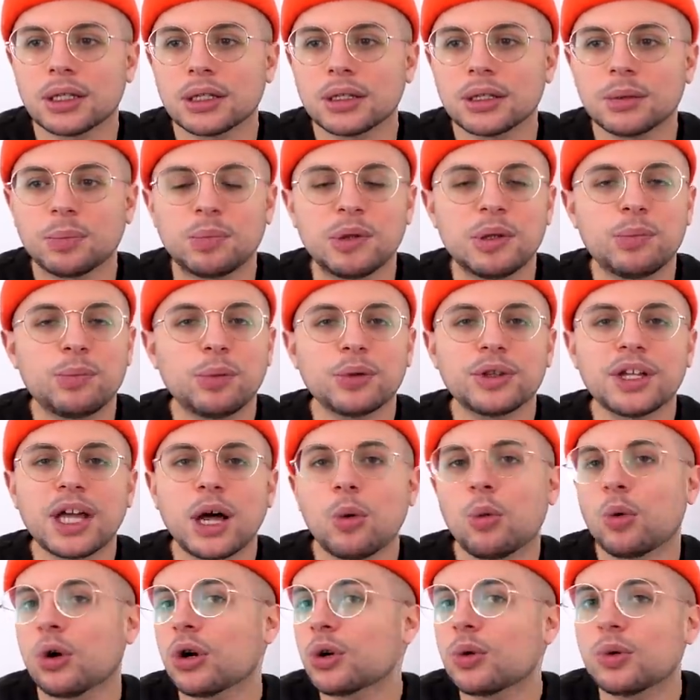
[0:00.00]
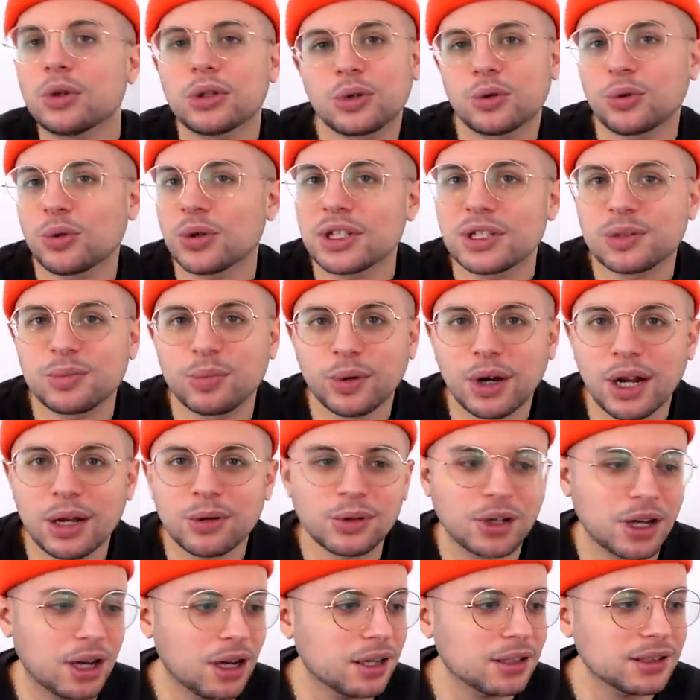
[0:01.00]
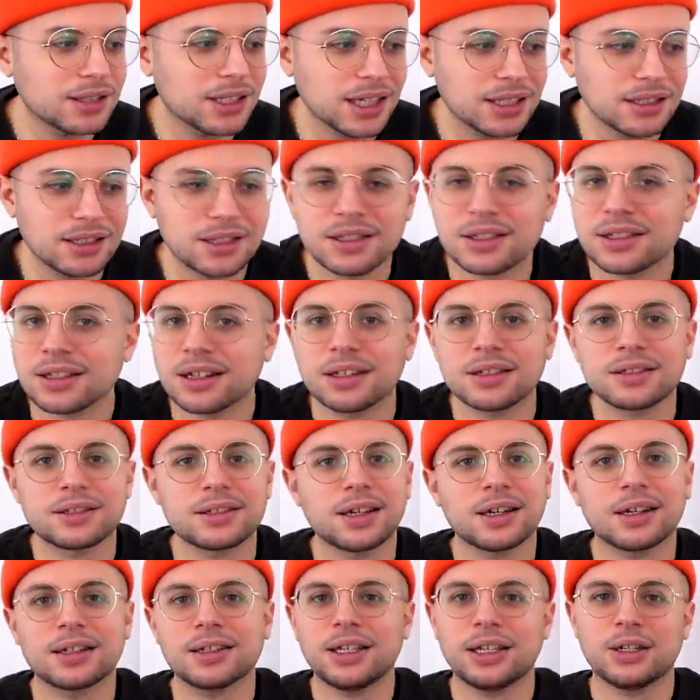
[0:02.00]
the people that work with Chris Brown contacted Skusta Clee